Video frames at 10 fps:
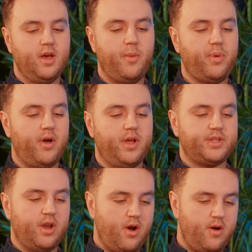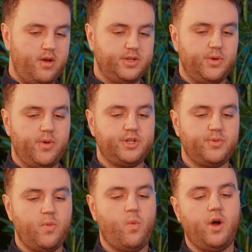apply a scenario to it? Should
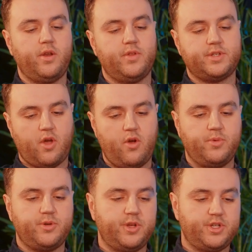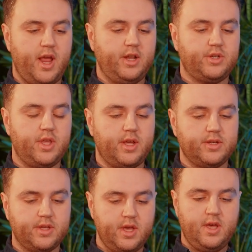we widen the scope? Should we change
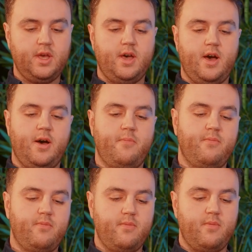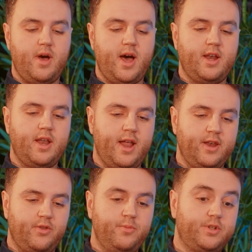things?
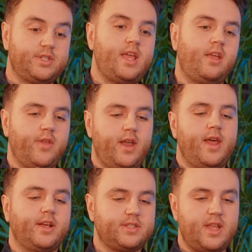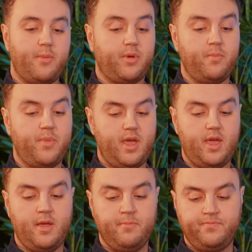And taking that next step can
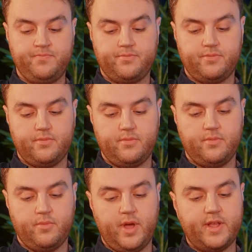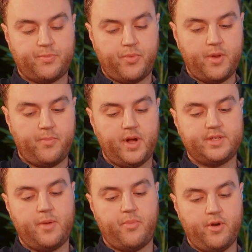be, that's pretty, I'd
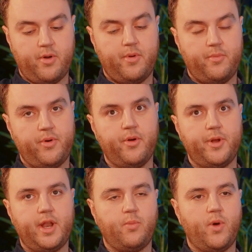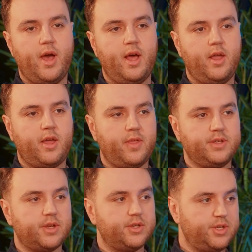say predominantly where like
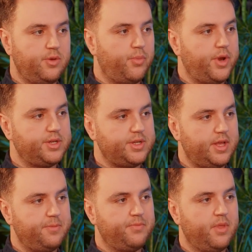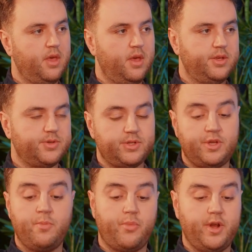things like assume breach sit. So
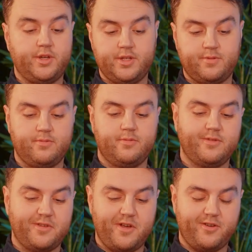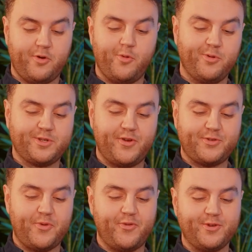assume breach I've got a real soft
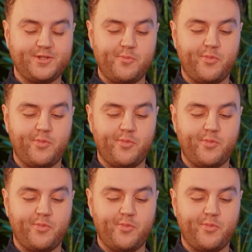spot for assume